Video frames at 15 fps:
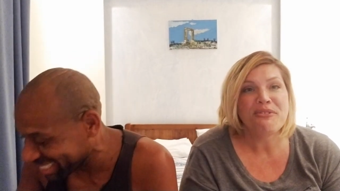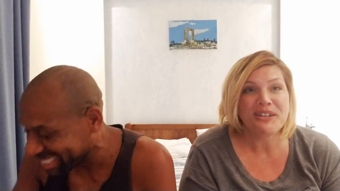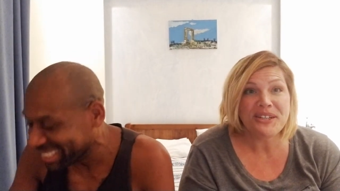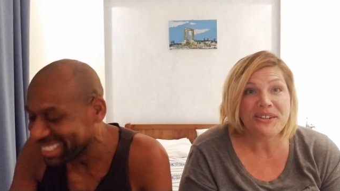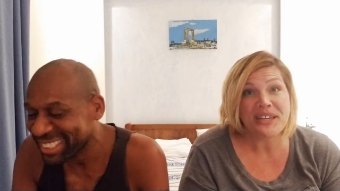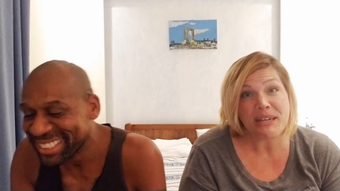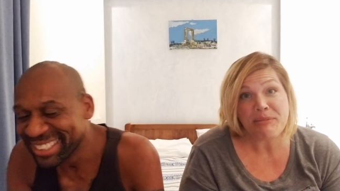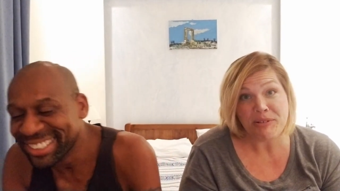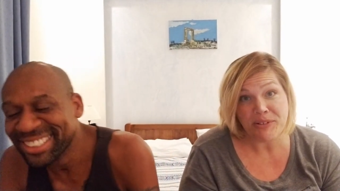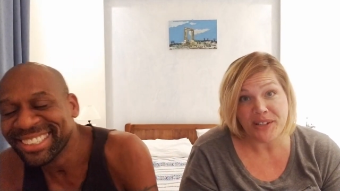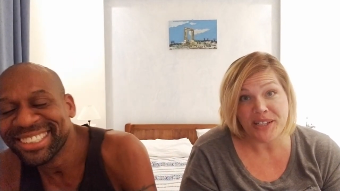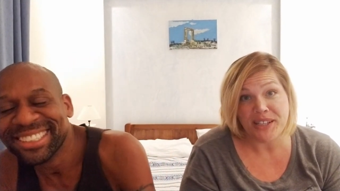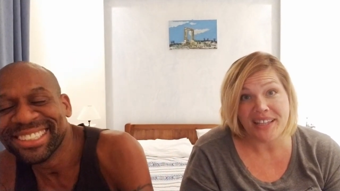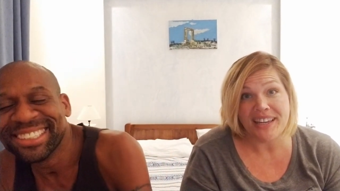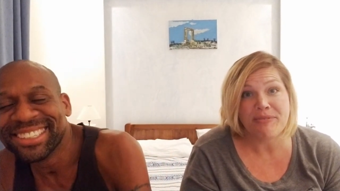Speaker 1: we do keep it
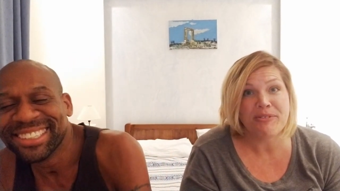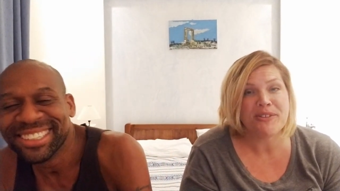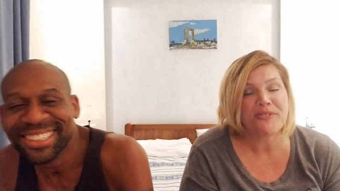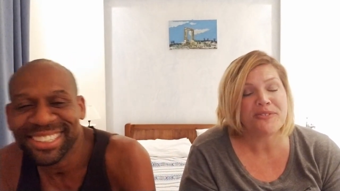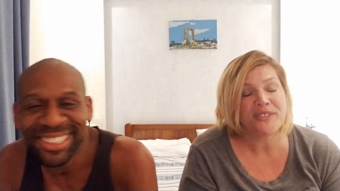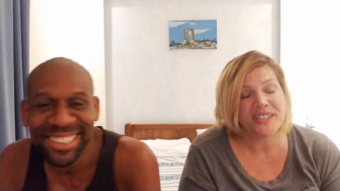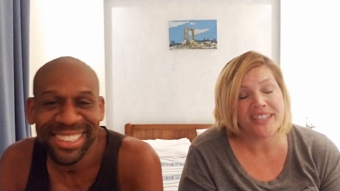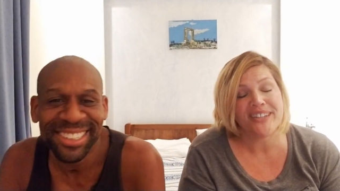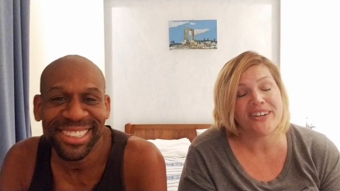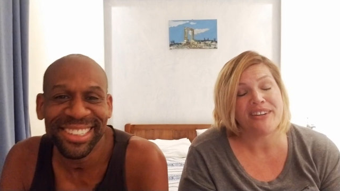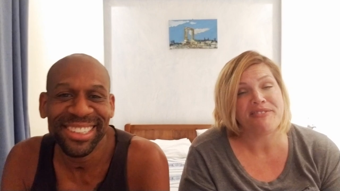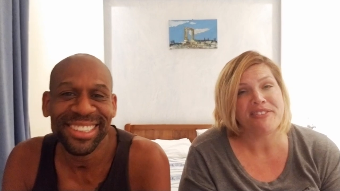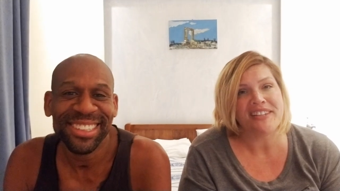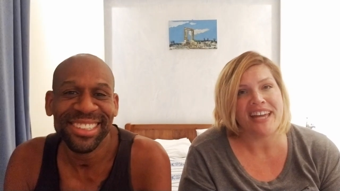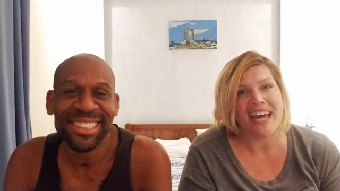real. And we're really
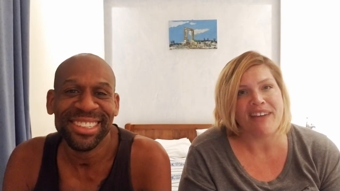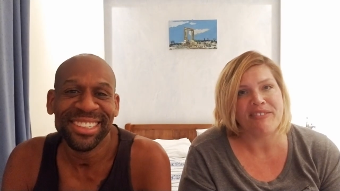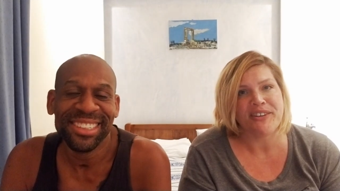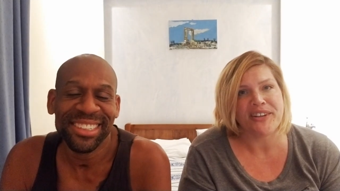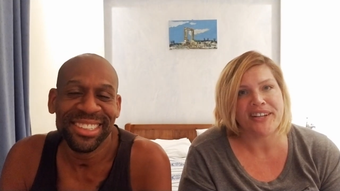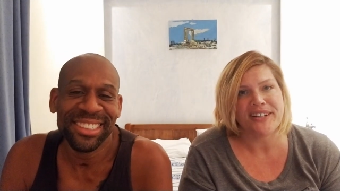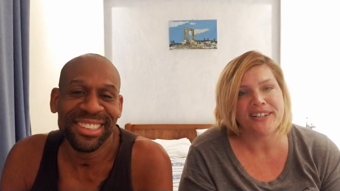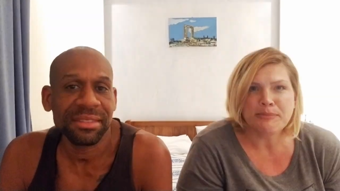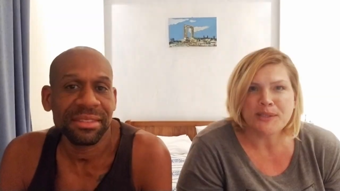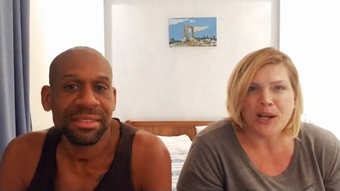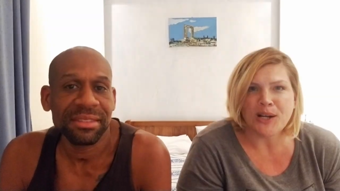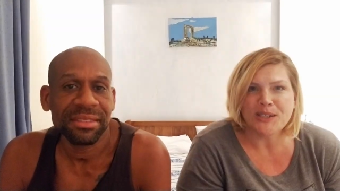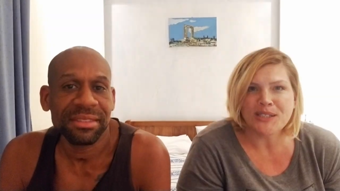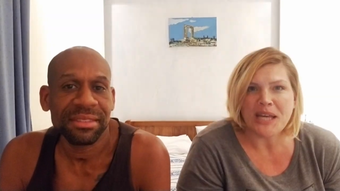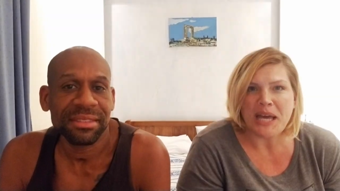grateful to have you here. So
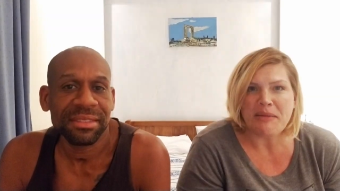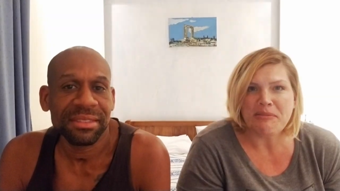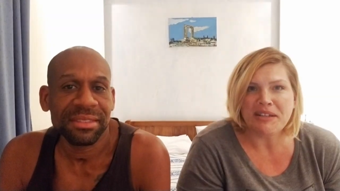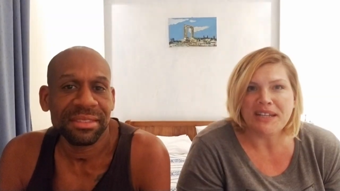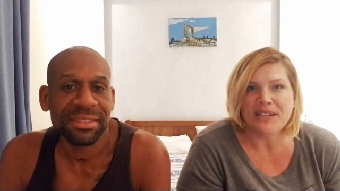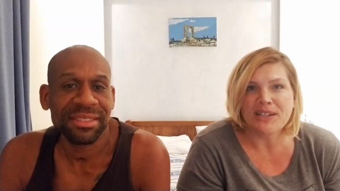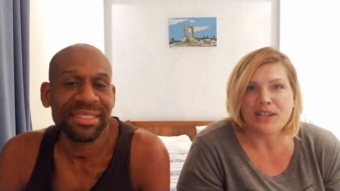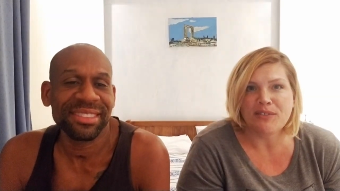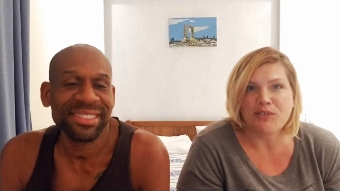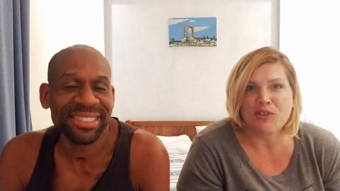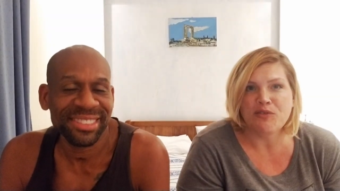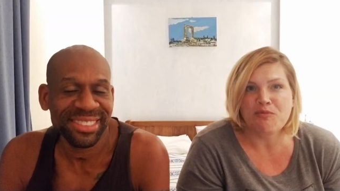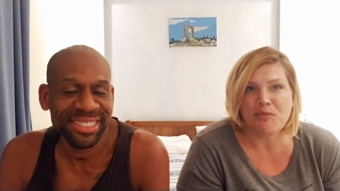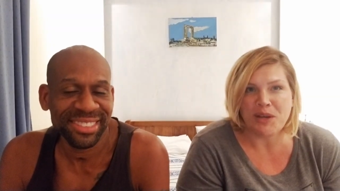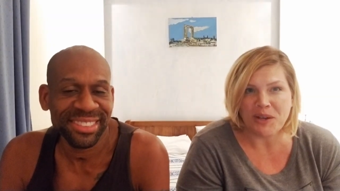our time in India, if
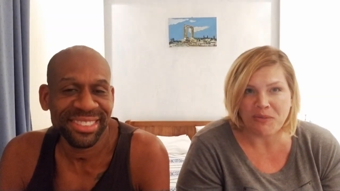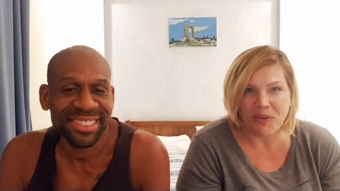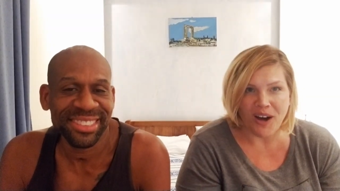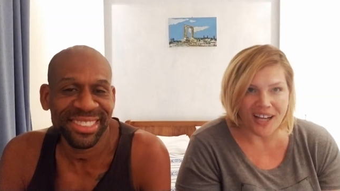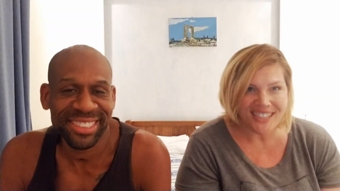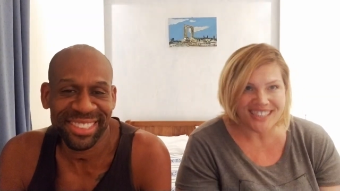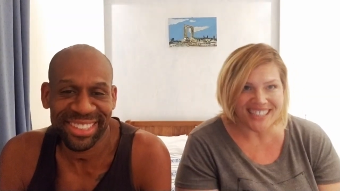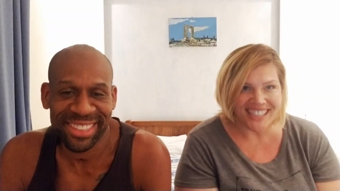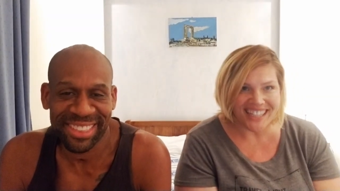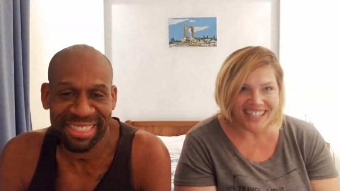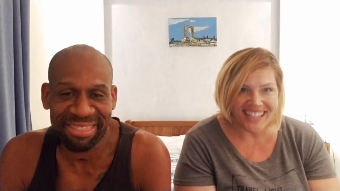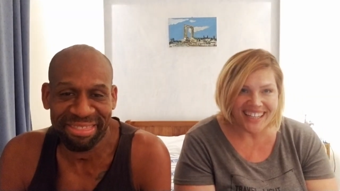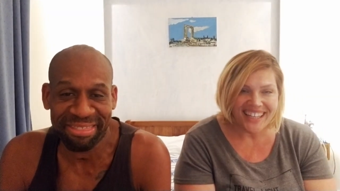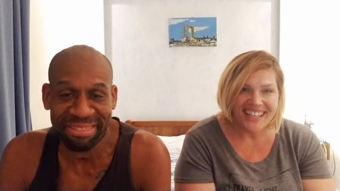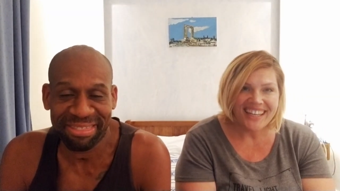you've been
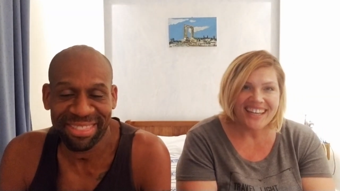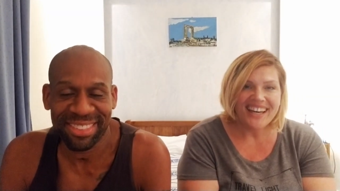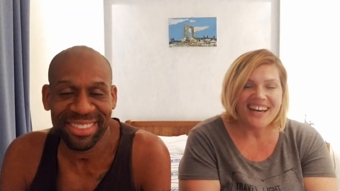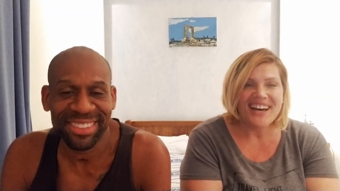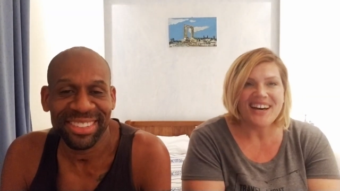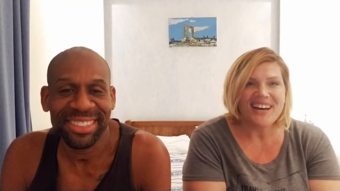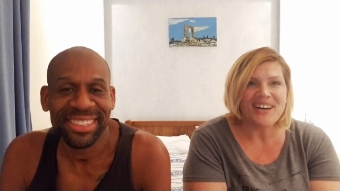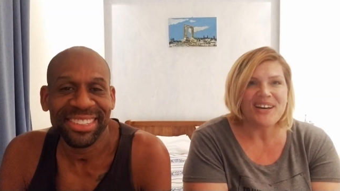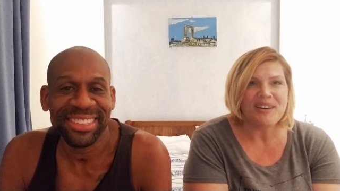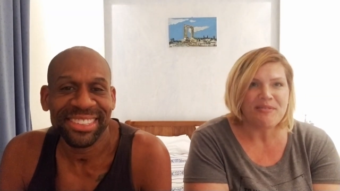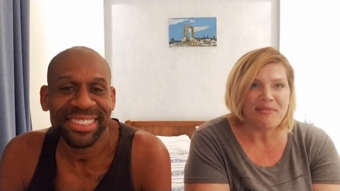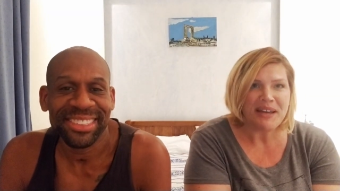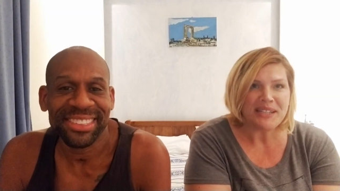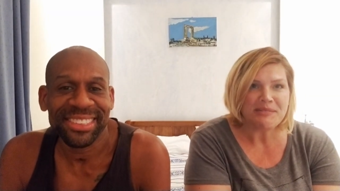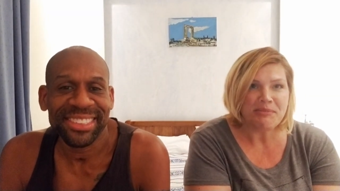watching, um,
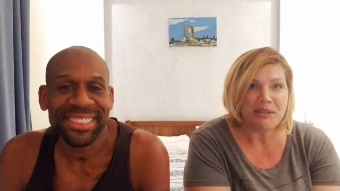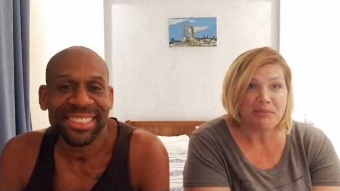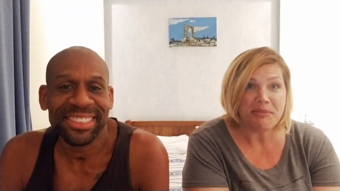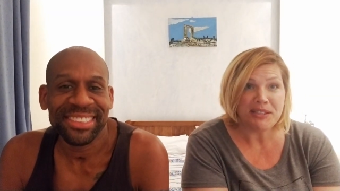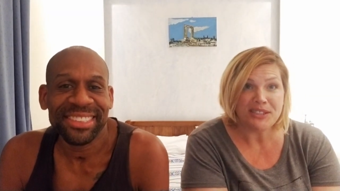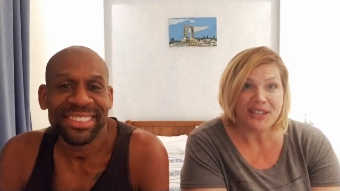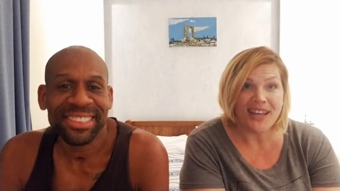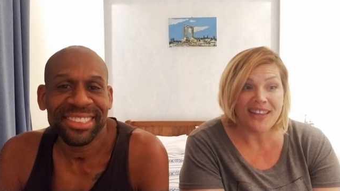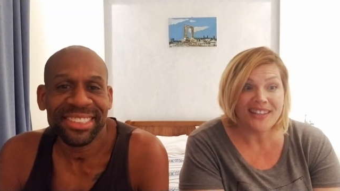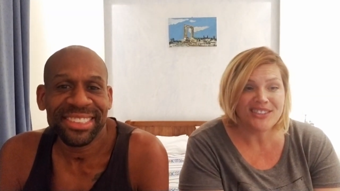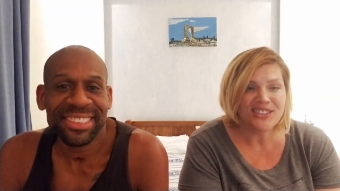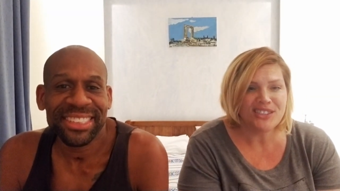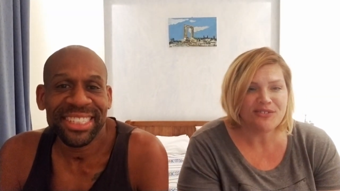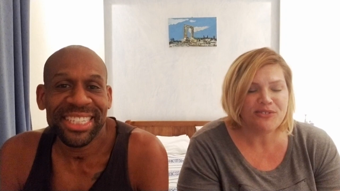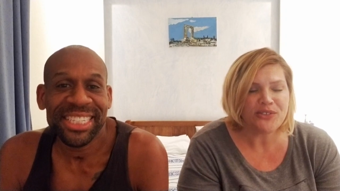has been a bit
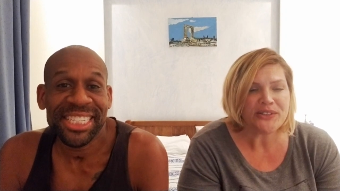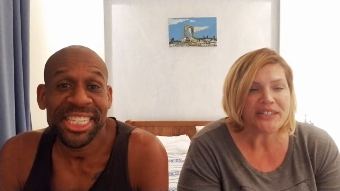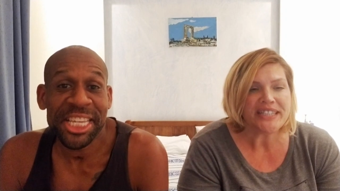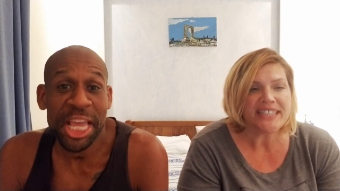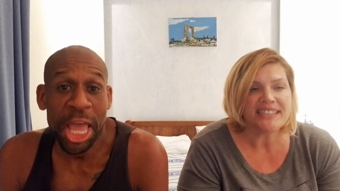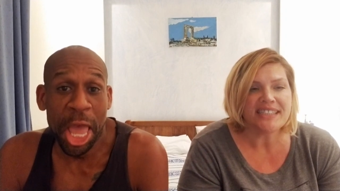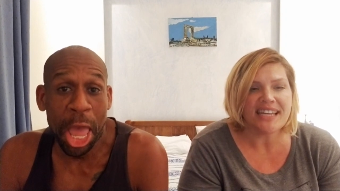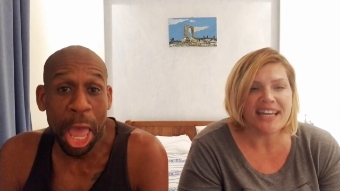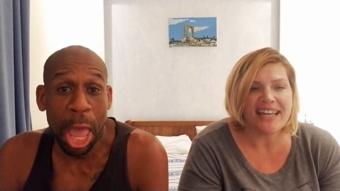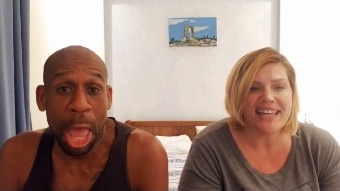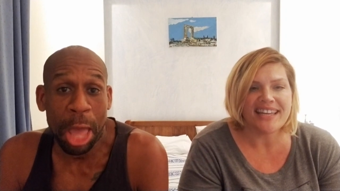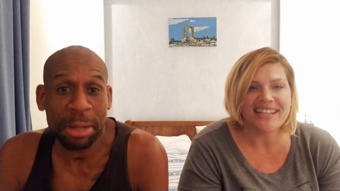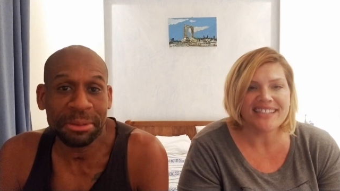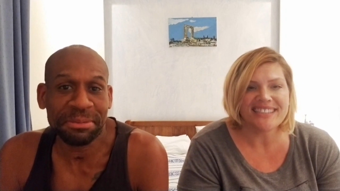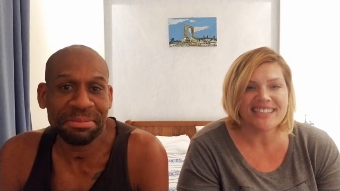challenging for us.
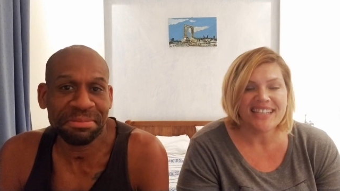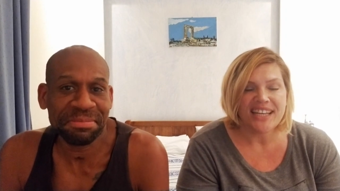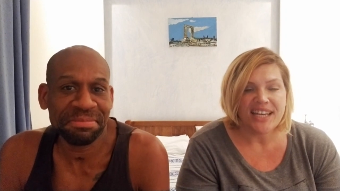And